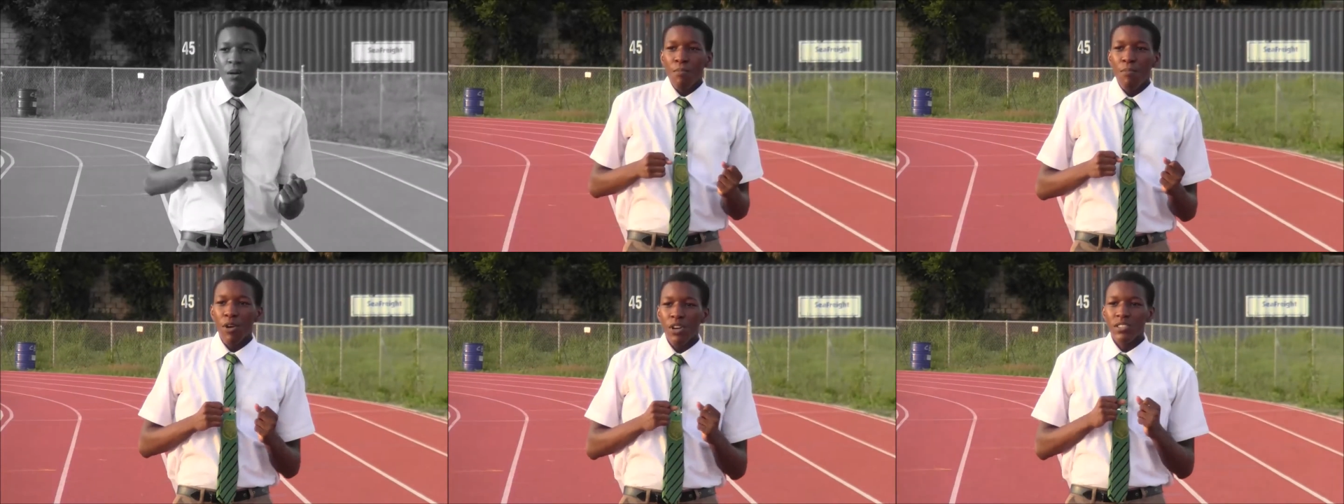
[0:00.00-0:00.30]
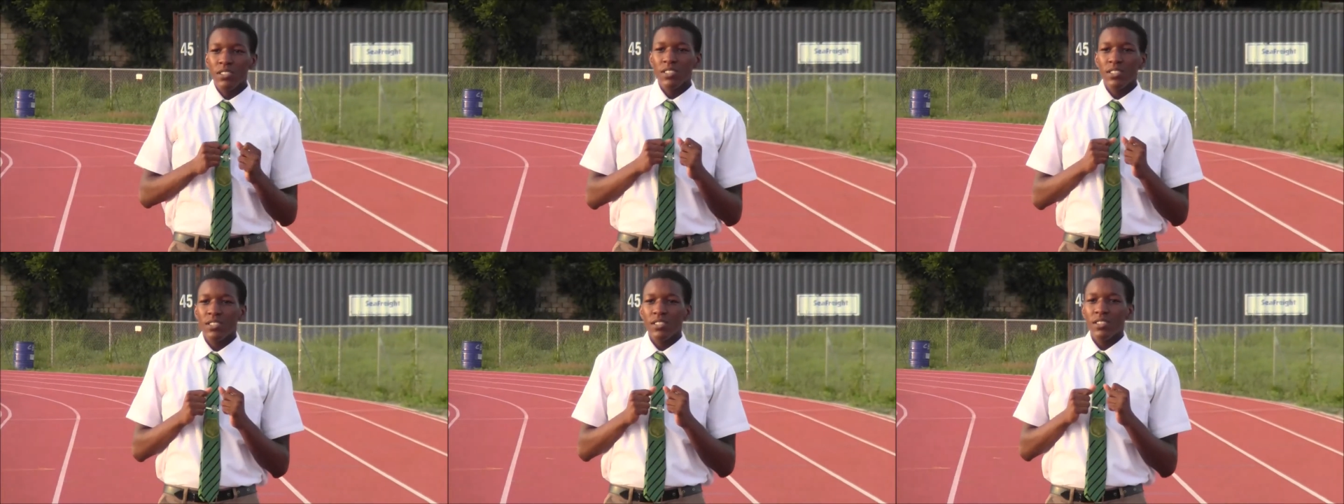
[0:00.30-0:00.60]

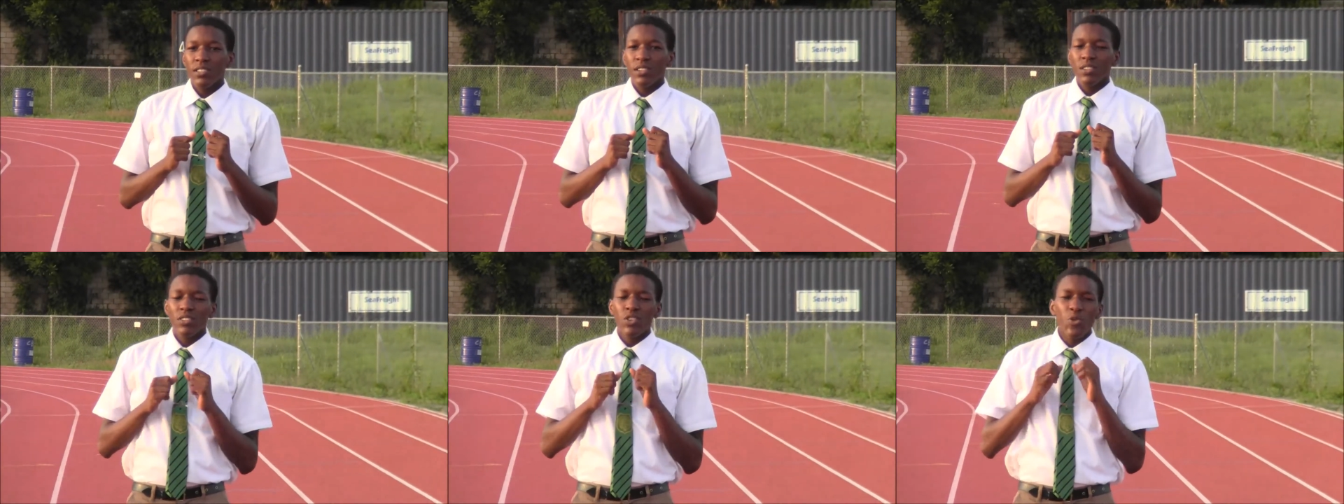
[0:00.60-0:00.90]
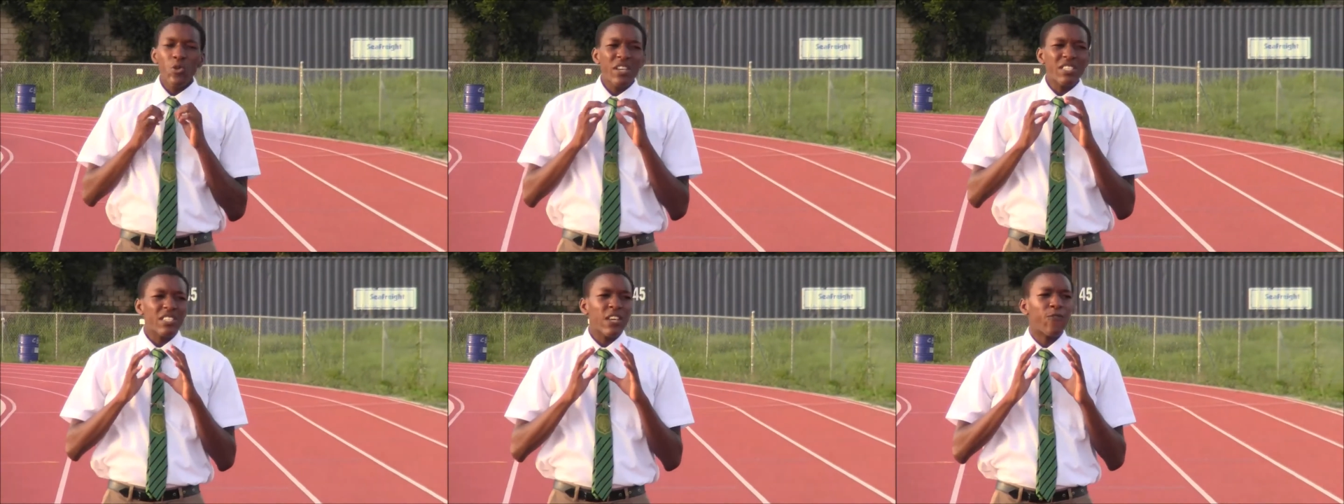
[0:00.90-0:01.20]
But
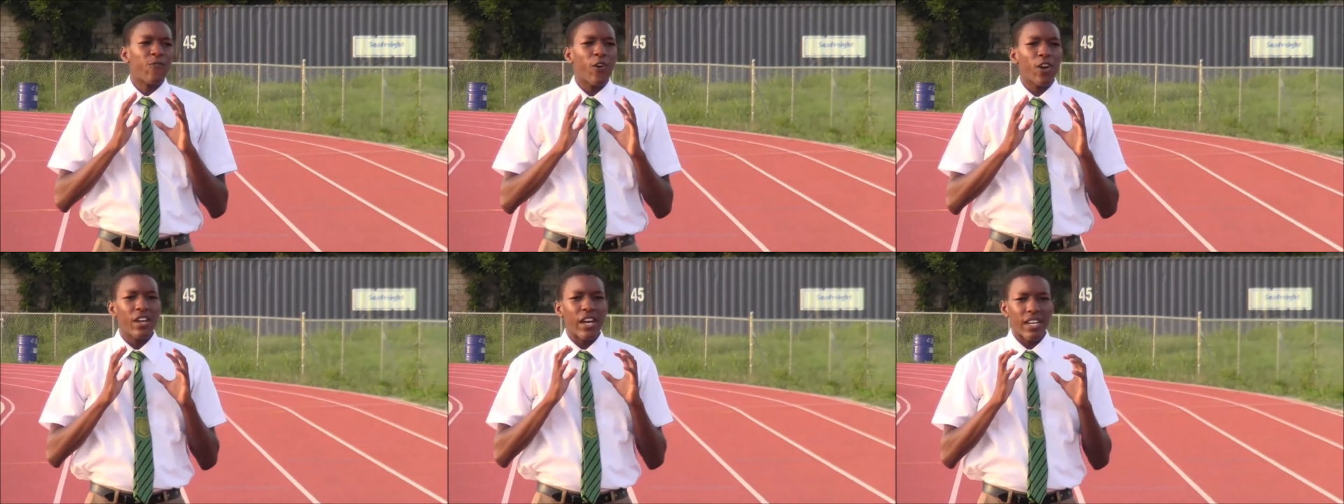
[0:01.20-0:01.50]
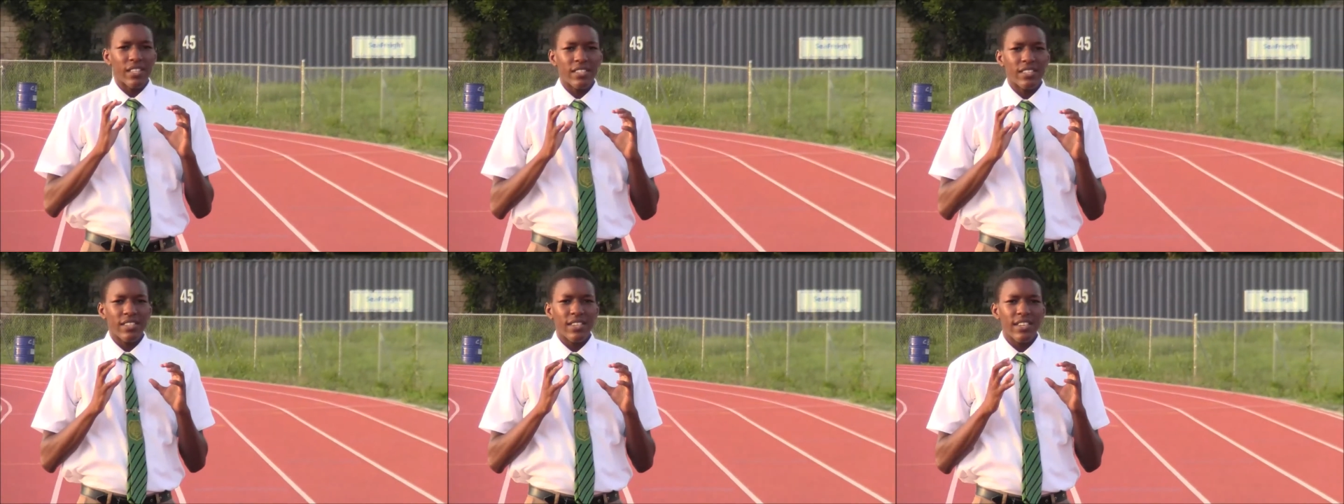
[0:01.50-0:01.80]
the reason for
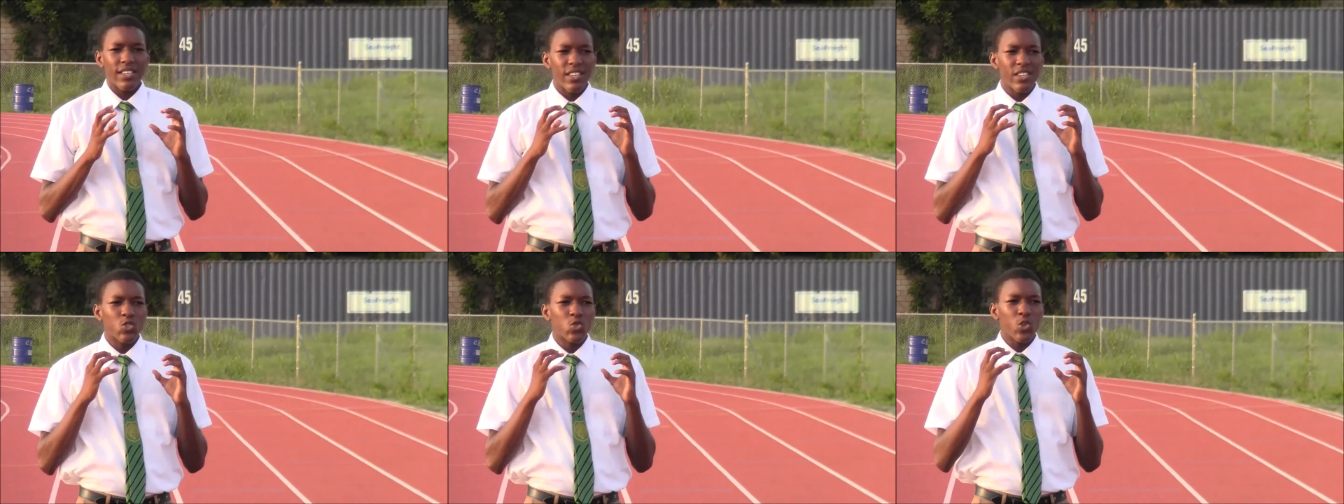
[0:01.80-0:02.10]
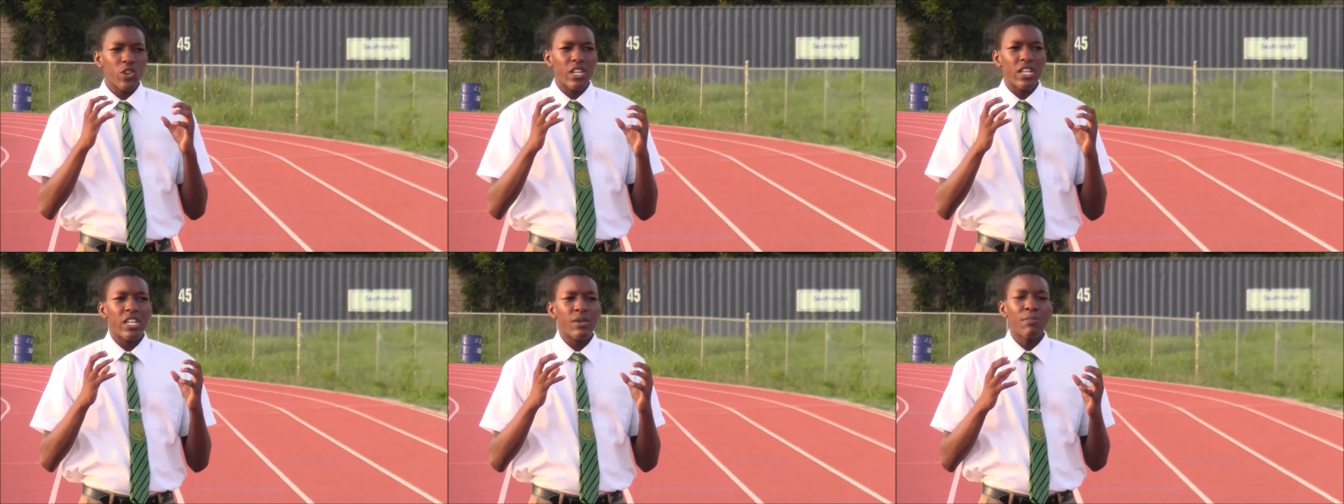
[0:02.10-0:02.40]
that is
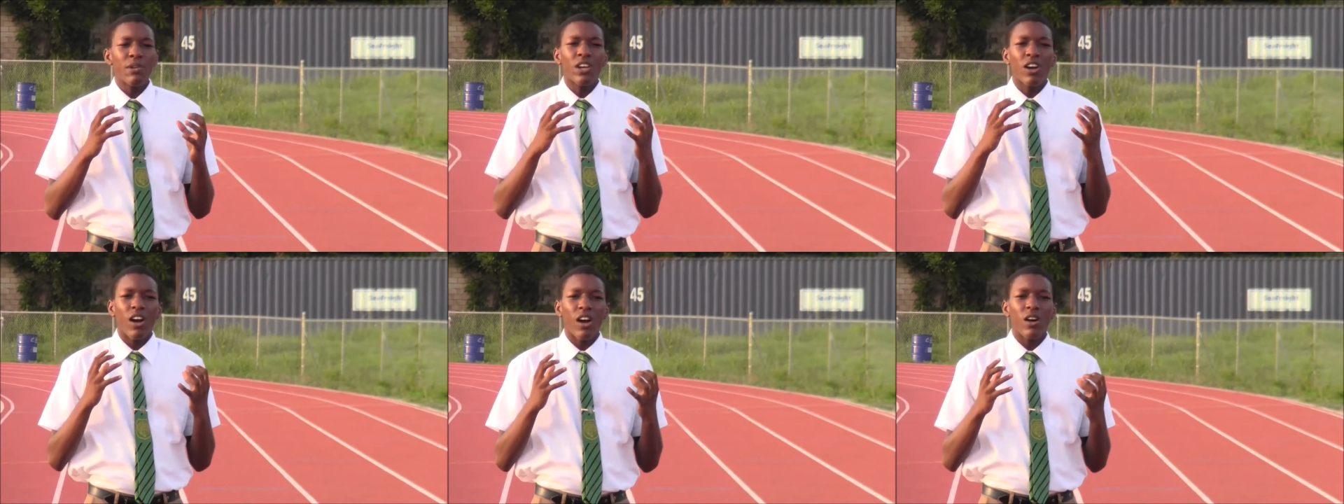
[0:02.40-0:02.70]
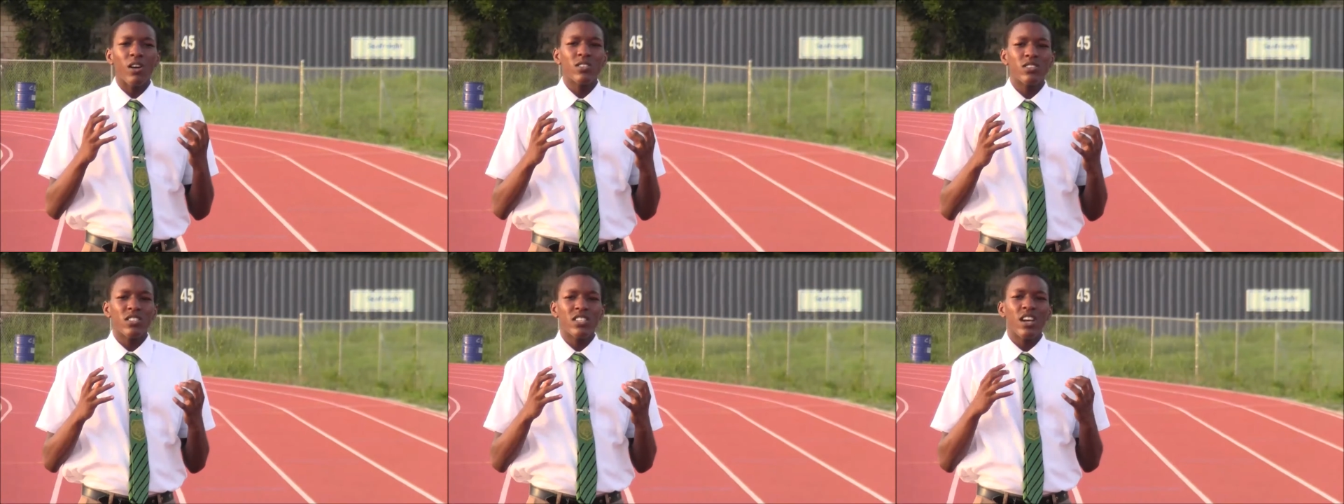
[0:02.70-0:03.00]
really
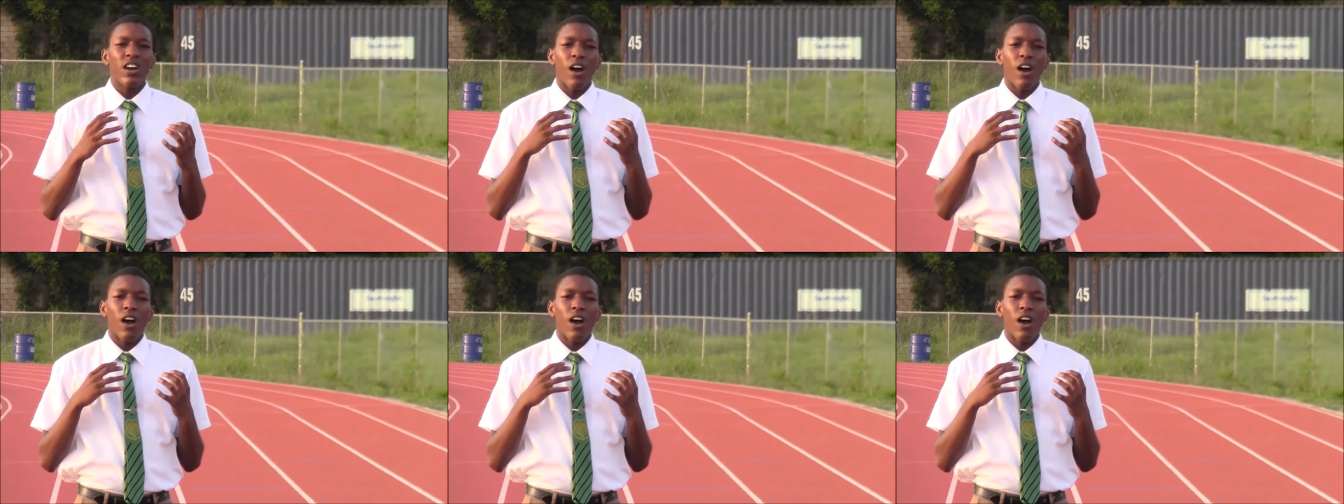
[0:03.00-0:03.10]
because